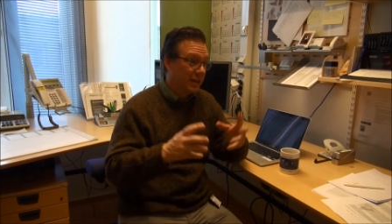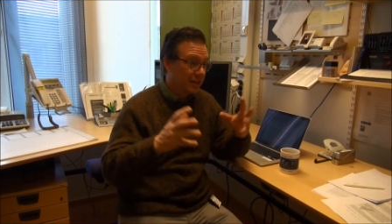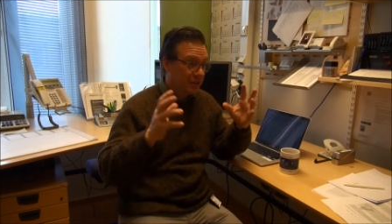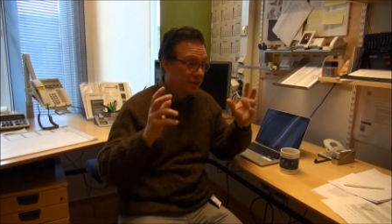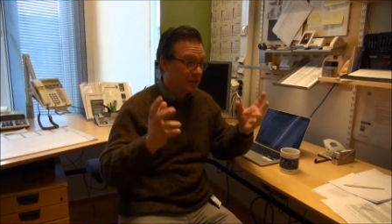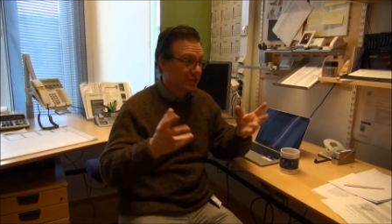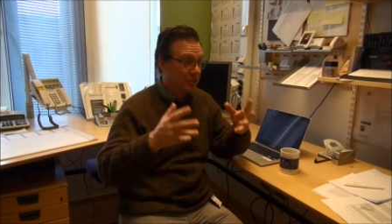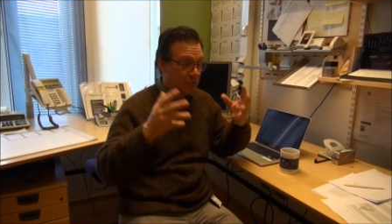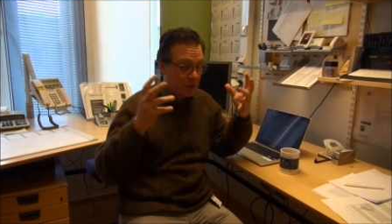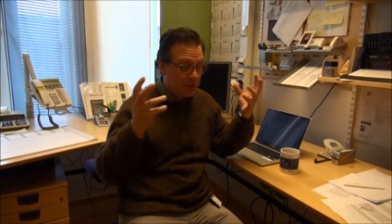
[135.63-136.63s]
and it's just
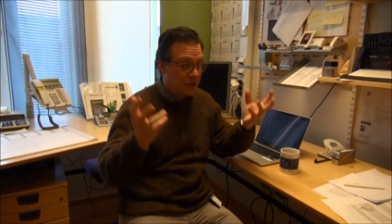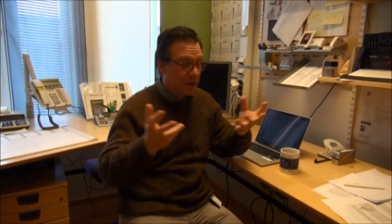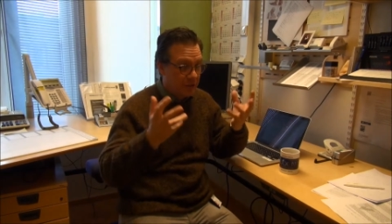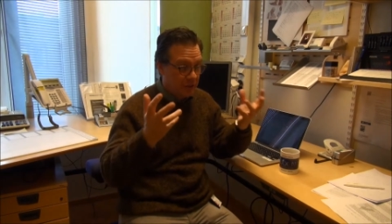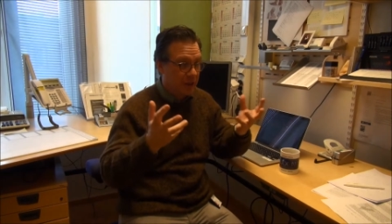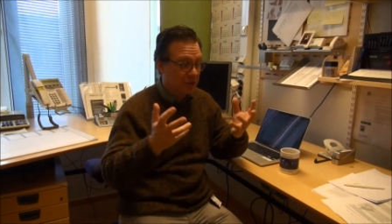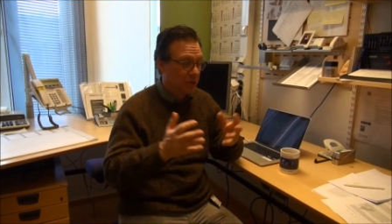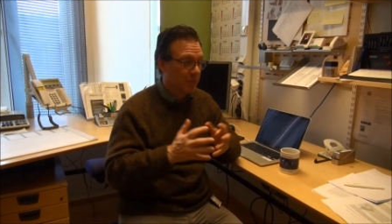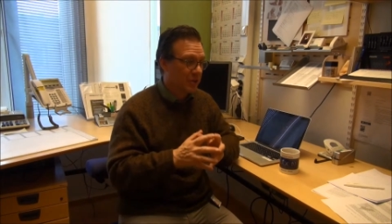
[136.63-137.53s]
we're generating so